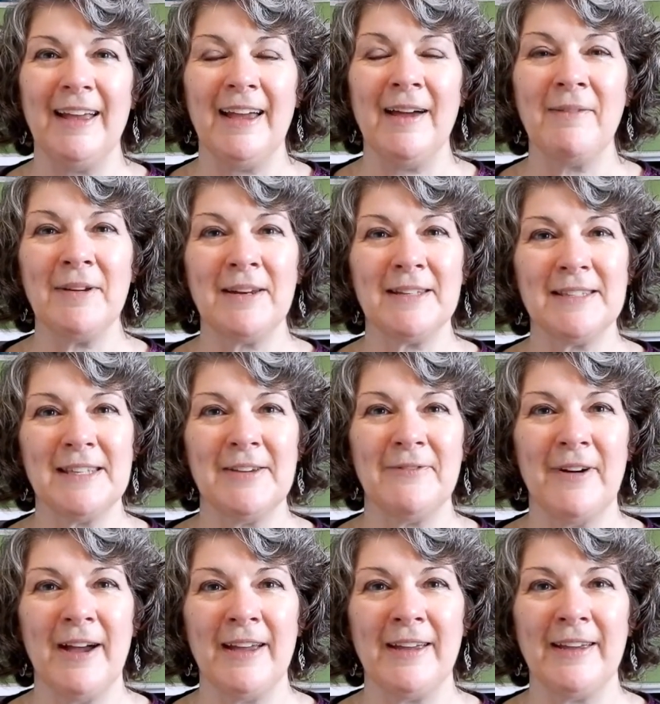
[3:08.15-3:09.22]
I'm going to see
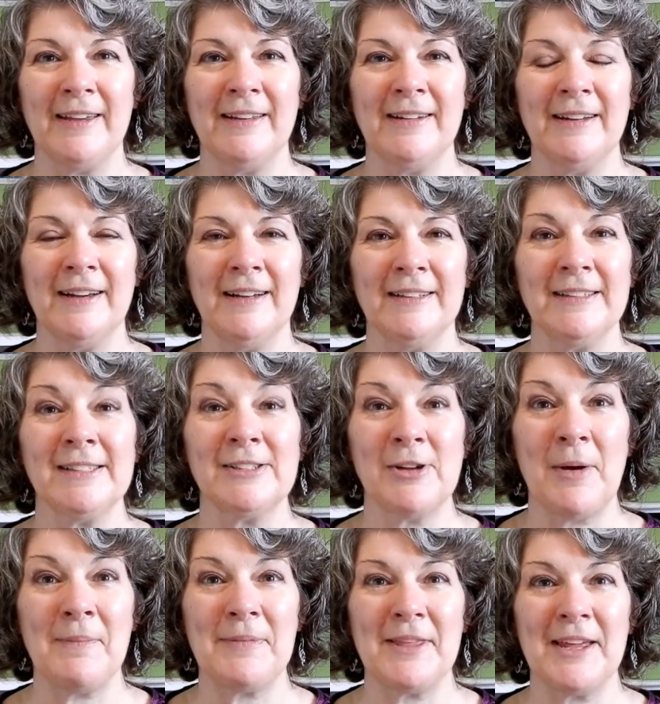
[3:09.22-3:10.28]
if I can
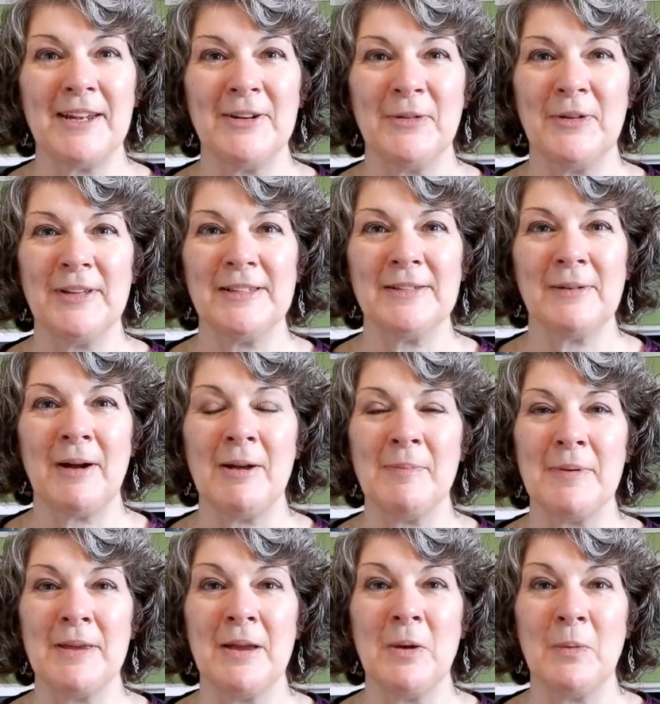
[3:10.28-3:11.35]
stop that noise, so
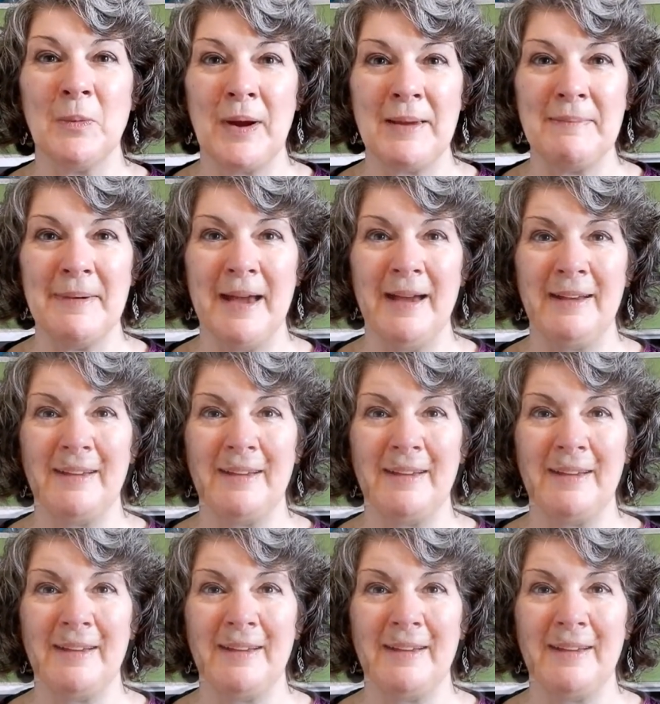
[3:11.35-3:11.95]
I'll be right back.